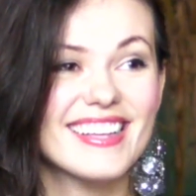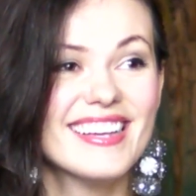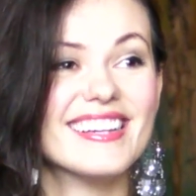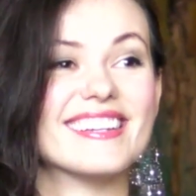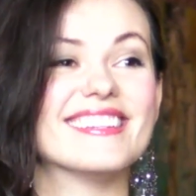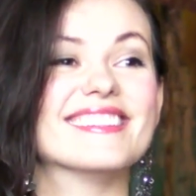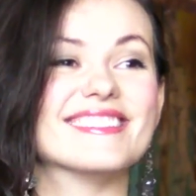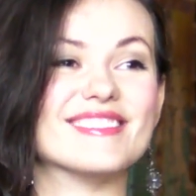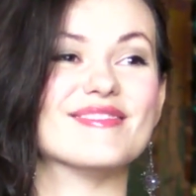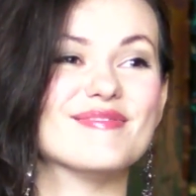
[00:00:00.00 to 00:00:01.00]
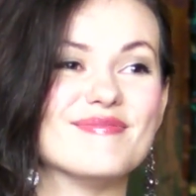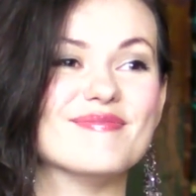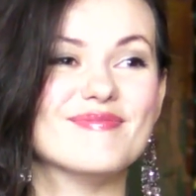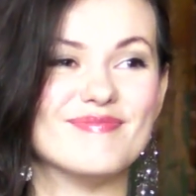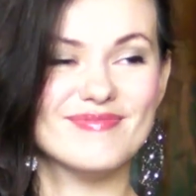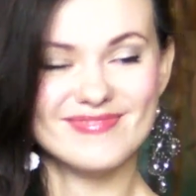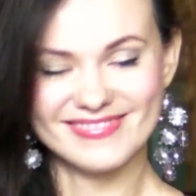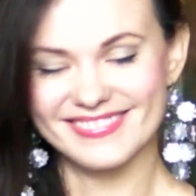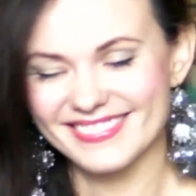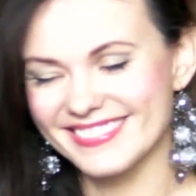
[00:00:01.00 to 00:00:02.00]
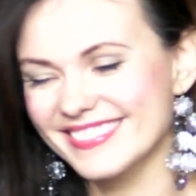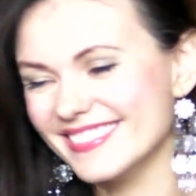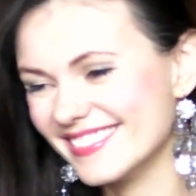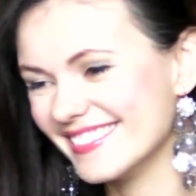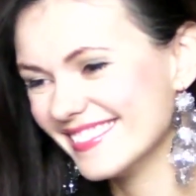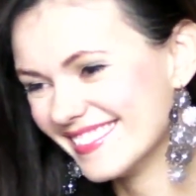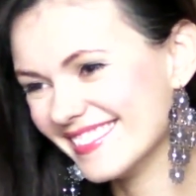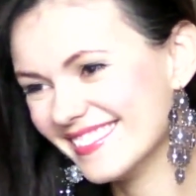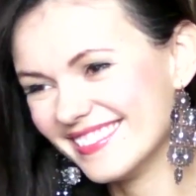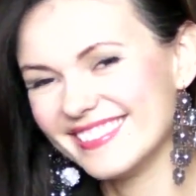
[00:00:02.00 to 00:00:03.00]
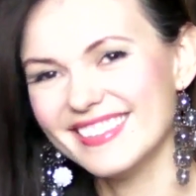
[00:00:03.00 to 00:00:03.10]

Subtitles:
Would you autograph it if they came and asked?